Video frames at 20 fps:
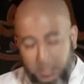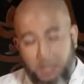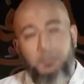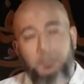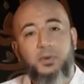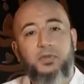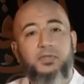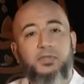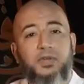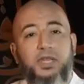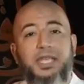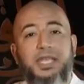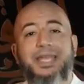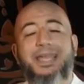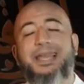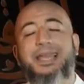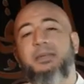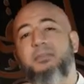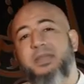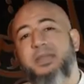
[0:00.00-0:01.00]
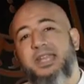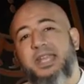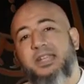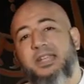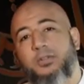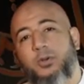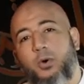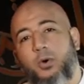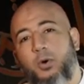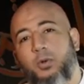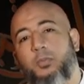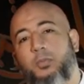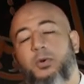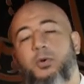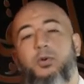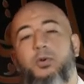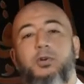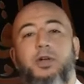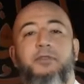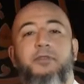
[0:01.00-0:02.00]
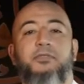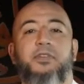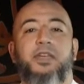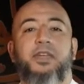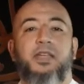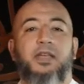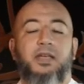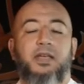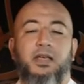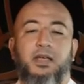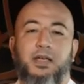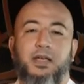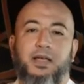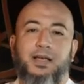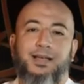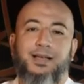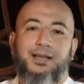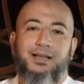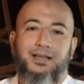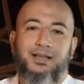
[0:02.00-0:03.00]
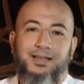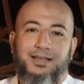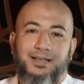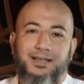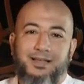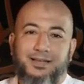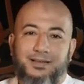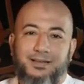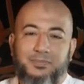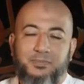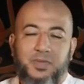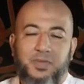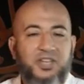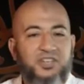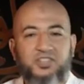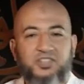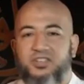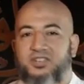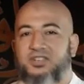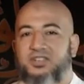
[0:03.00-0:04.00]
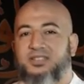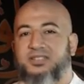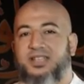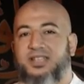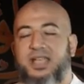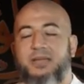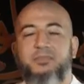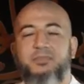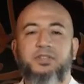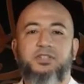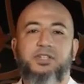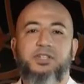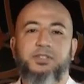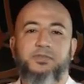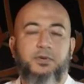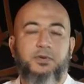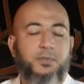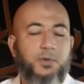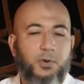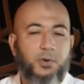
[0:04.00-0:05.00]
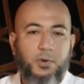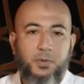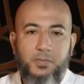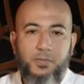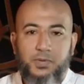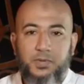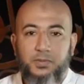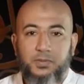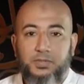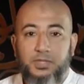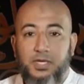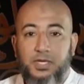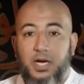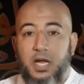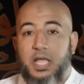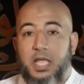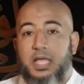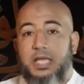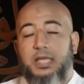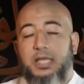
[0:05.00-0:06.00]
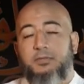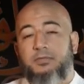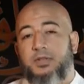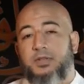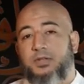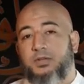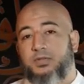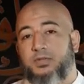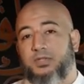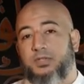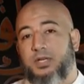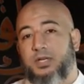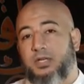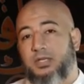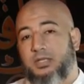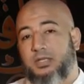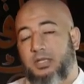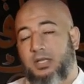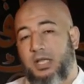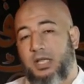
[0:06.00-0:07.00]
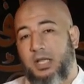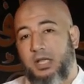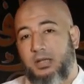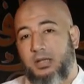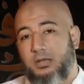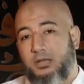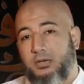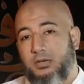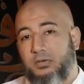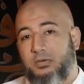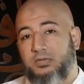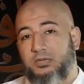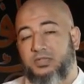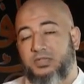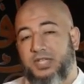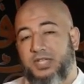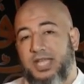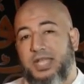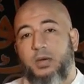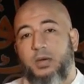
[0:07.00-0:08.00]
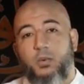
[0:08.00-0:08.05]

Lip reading: Number three, eliminate all pornographic pictures, images from your computer. Even you start, staying